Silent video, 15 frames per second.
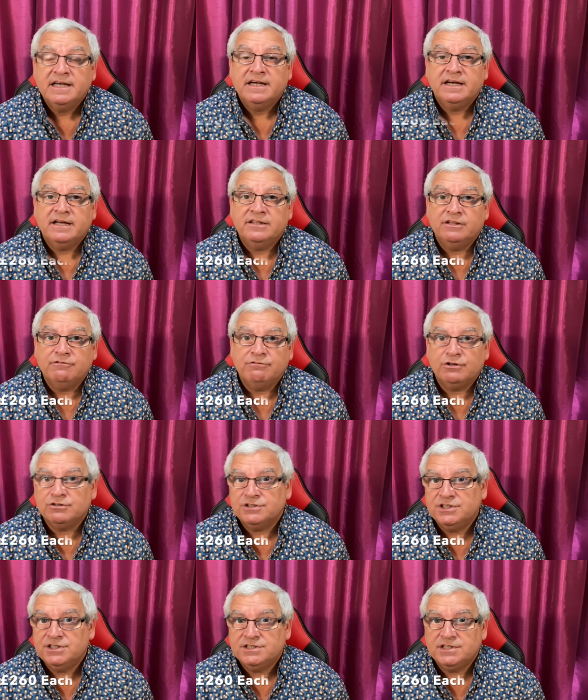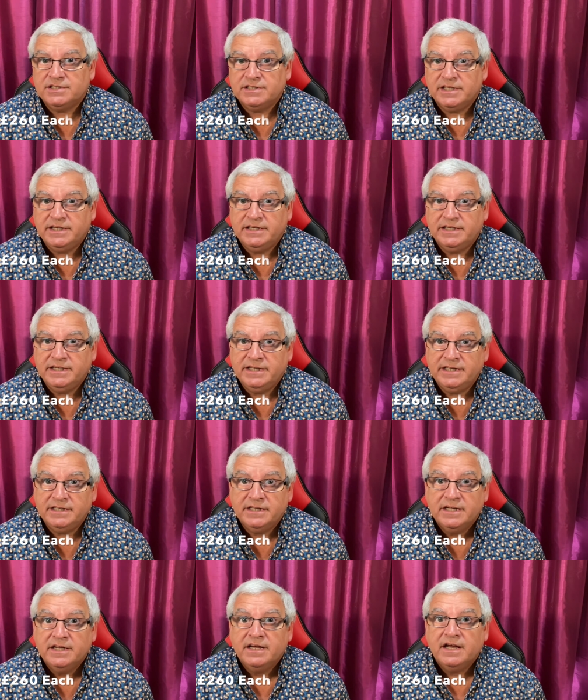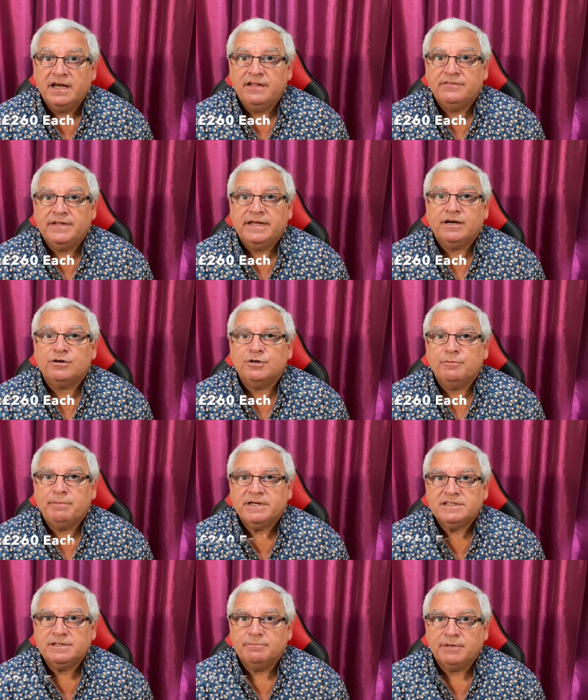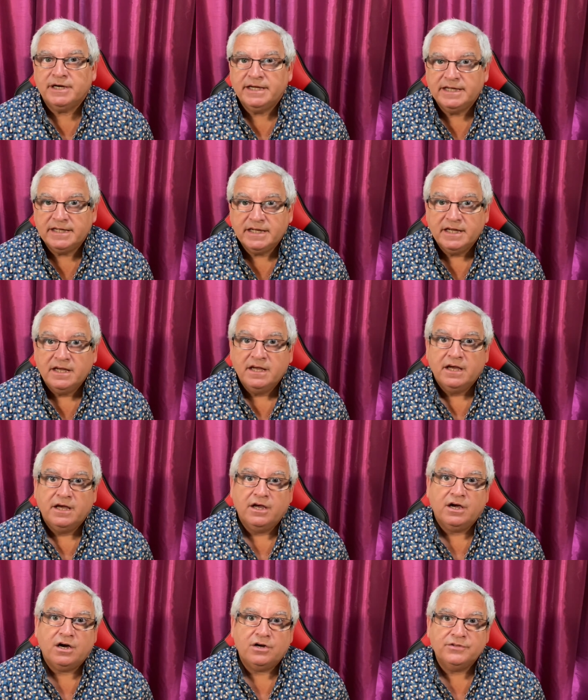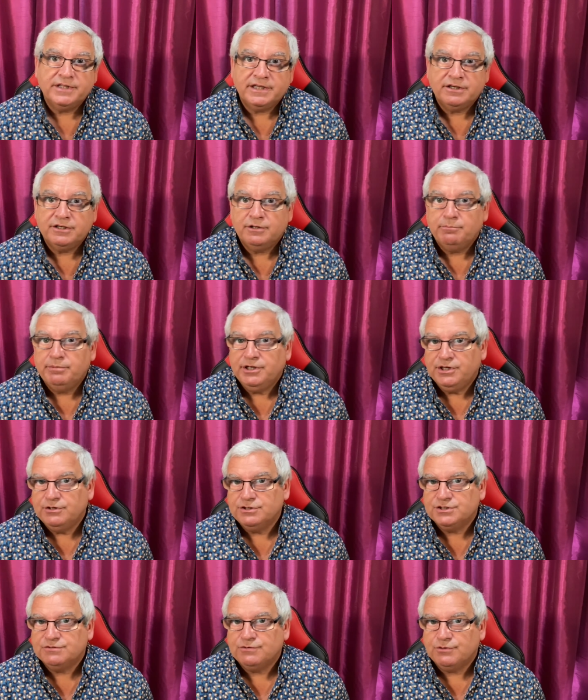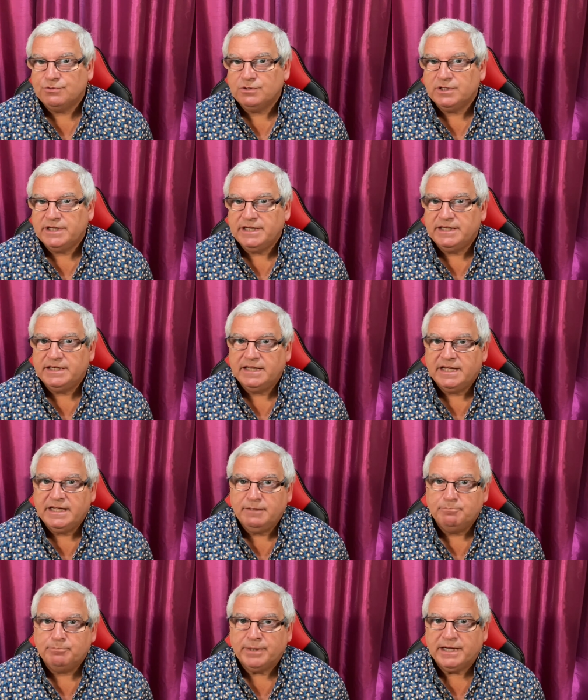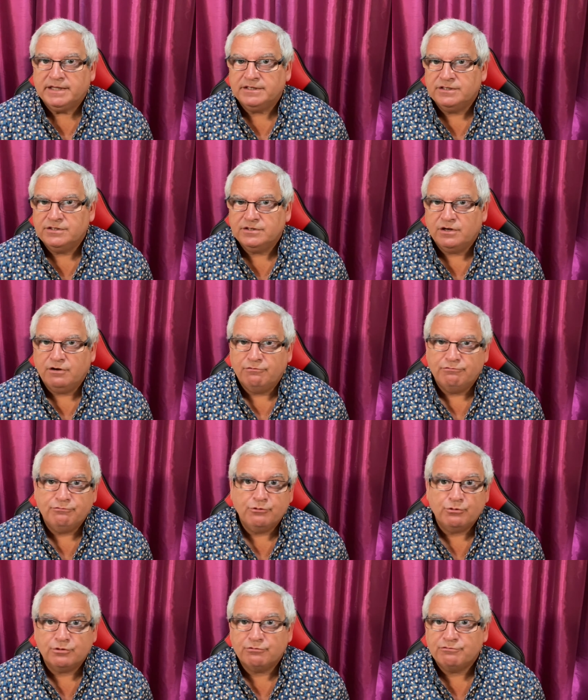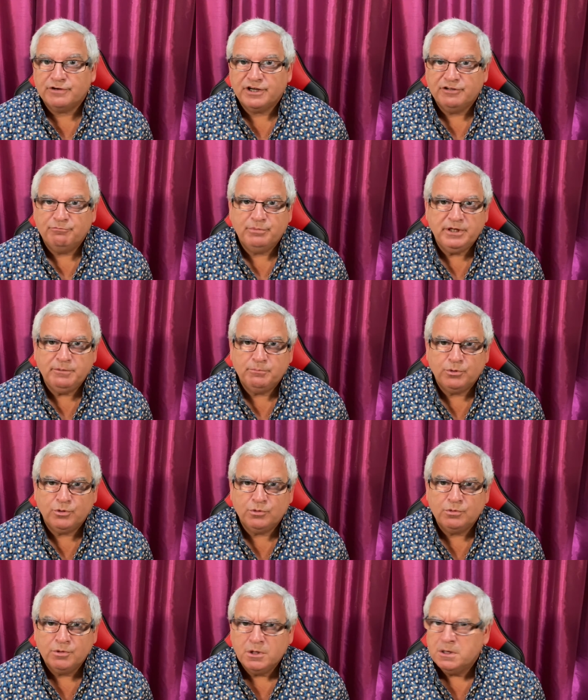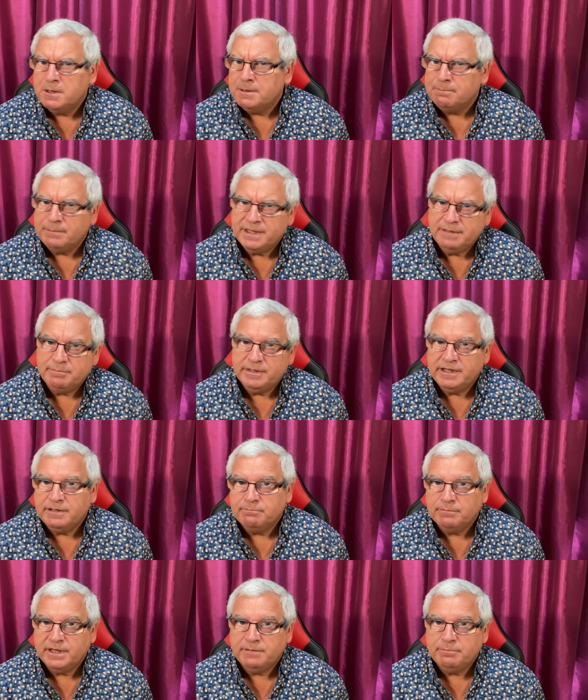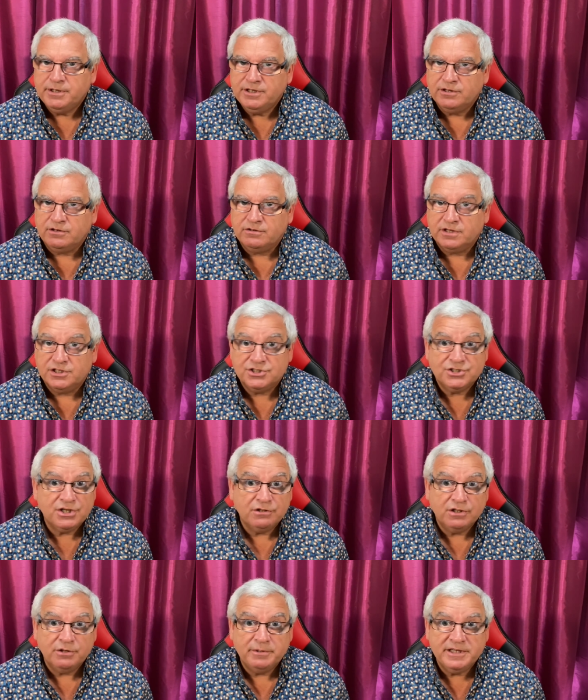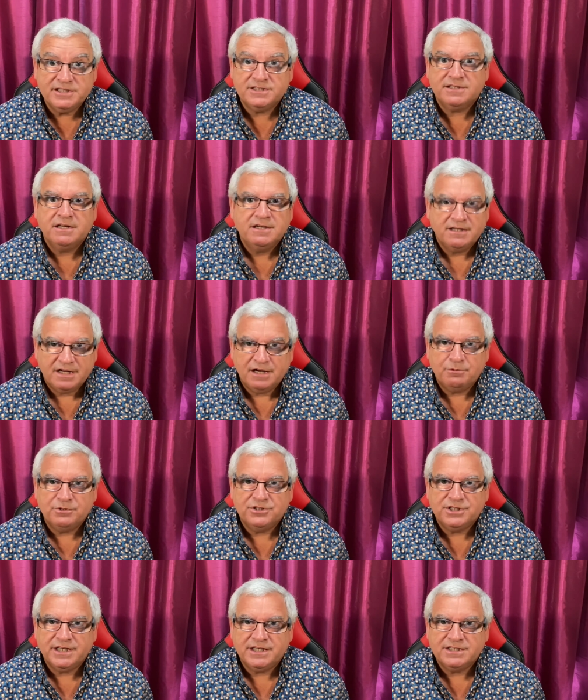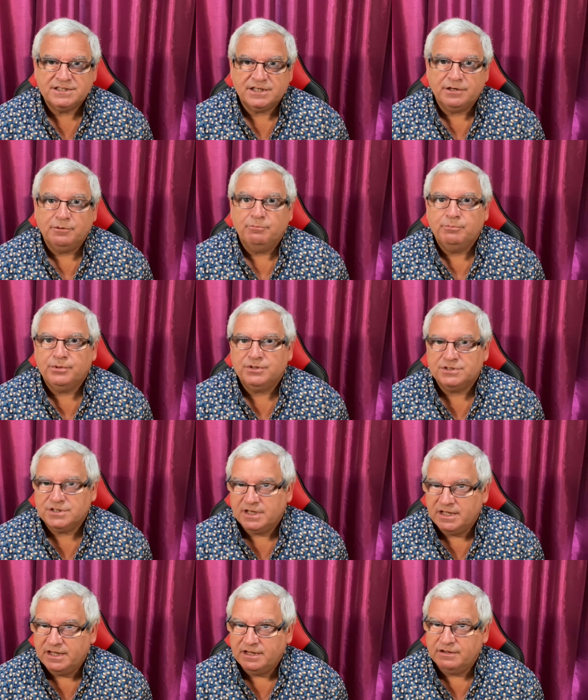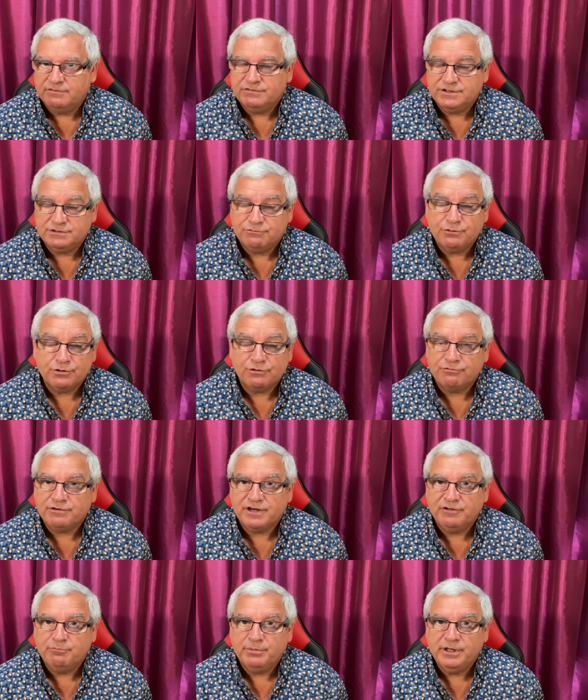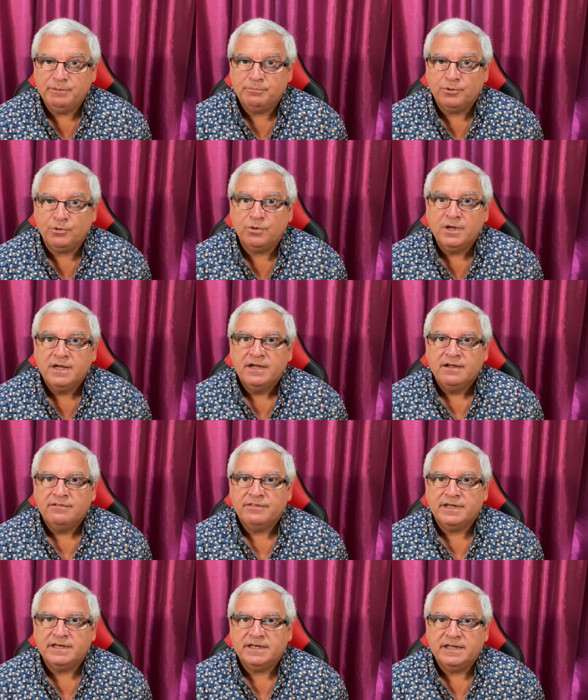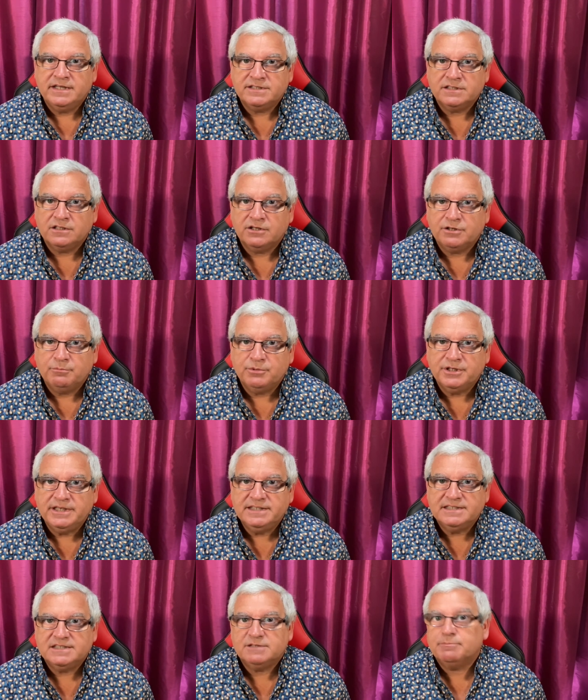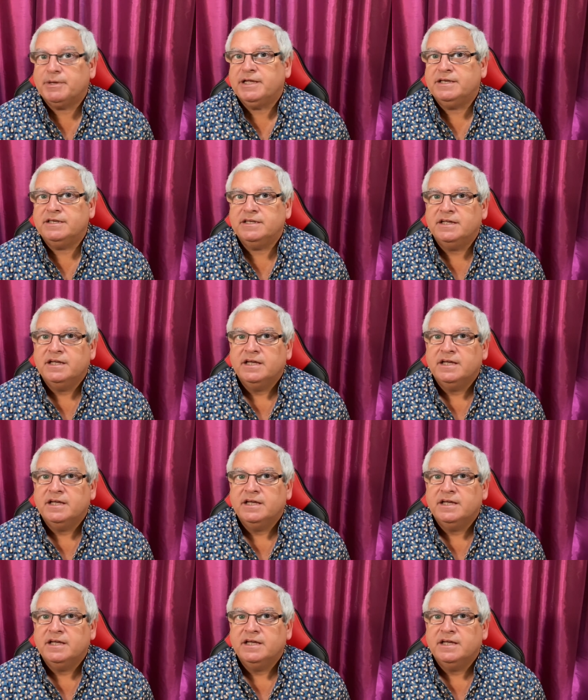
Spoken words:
and the voltage that they need. They are a better mic. Are they going to be useful in a band of 4 or 5 people? Maybe, maybe not. A soloist, I would think so. But if it's 4 or 5 people, then it's a lot of money to spend